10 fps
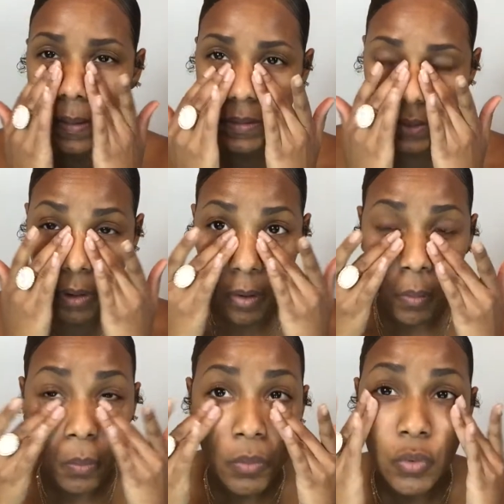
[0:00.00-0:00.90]

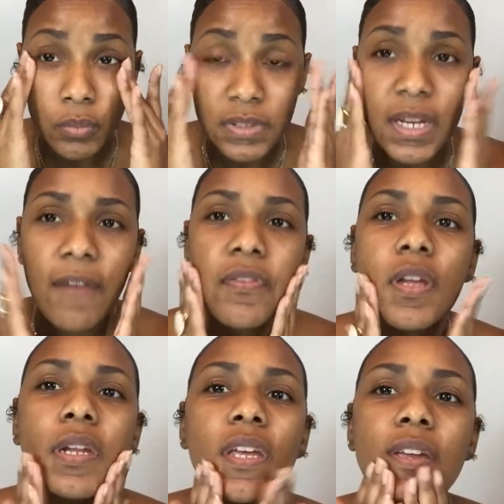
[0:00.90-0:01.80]
So you
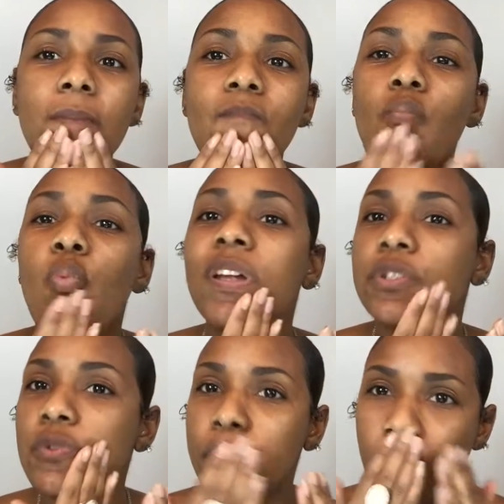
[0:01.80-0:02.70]
definitely want
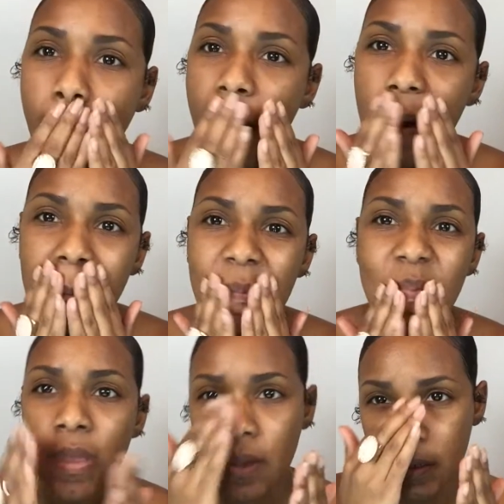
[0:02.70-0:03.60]
to prime,
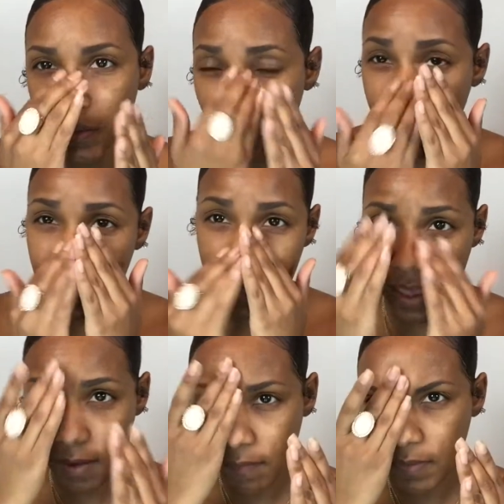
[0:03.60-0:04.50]
so it can
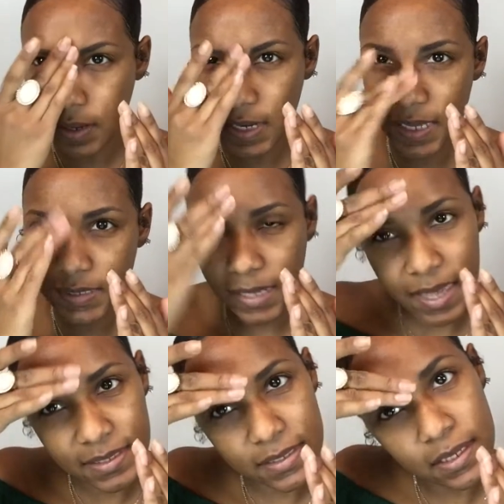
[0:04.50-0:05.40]
have a nice
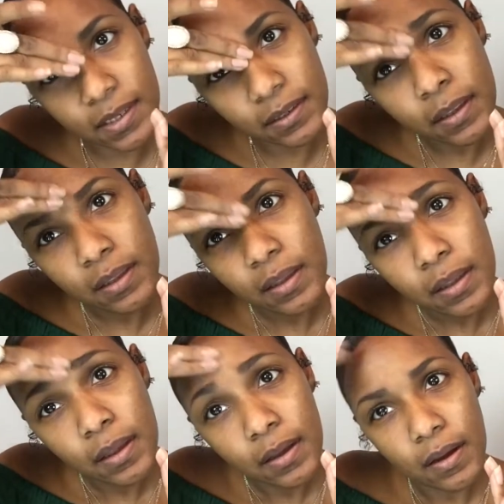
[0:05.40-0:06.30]
lasting
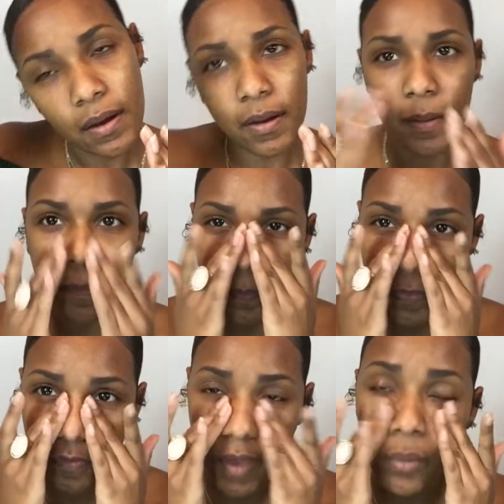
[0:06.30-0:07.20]

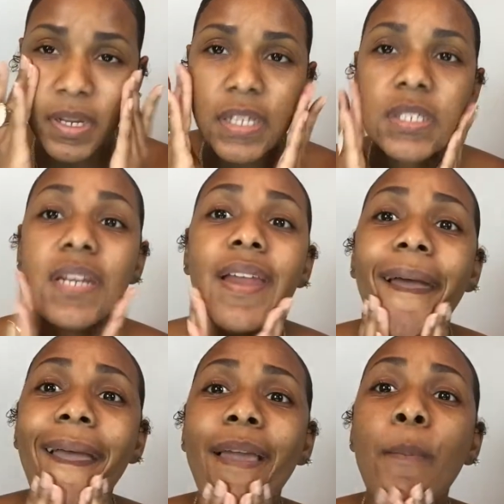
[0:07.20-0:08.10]
foundation
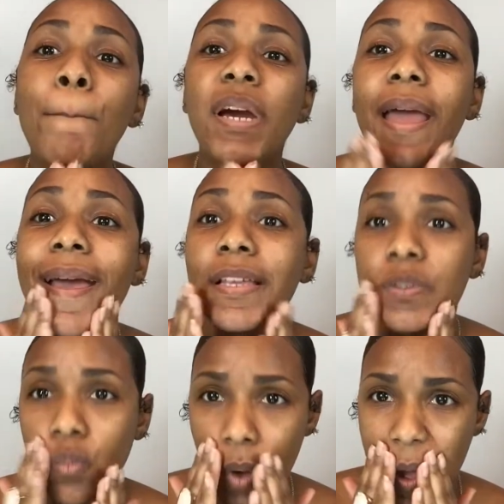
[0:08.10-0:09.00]
day, but
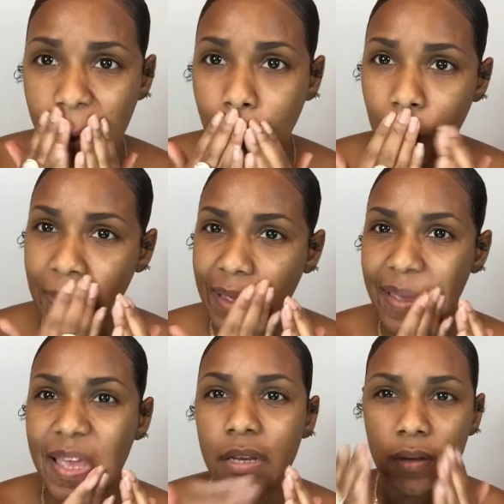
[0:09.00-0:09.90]
as well
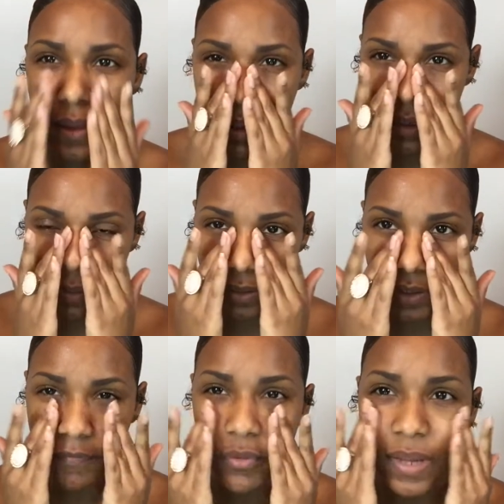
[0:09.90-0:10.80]
it'll
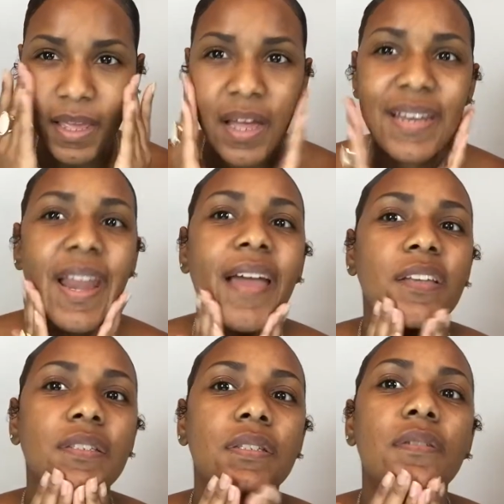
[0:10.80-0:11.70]
give you like a
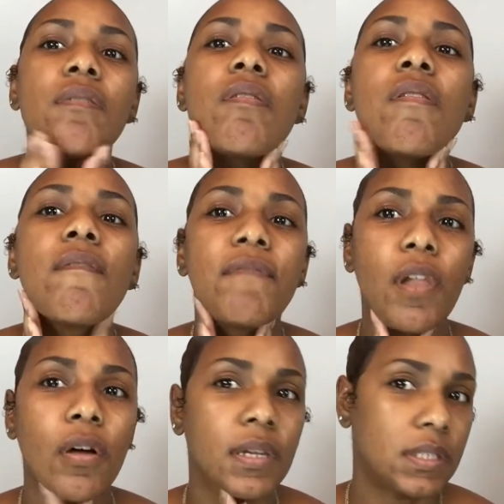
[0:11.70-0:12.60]
nice
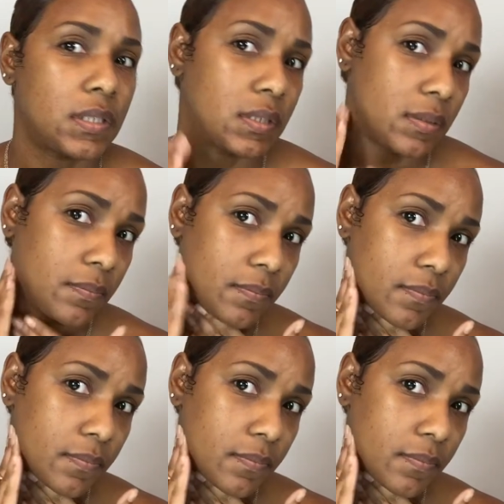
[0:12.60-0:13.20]
flawless